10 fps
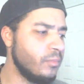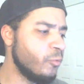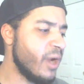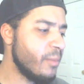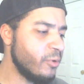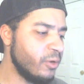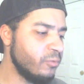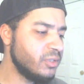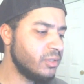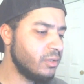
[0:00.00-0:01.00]
grammar
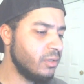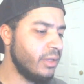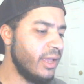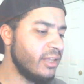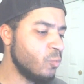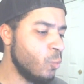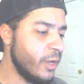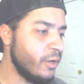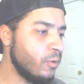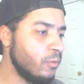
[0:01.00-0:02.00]
notes as
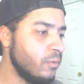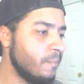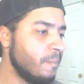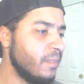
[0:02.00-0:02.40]
well.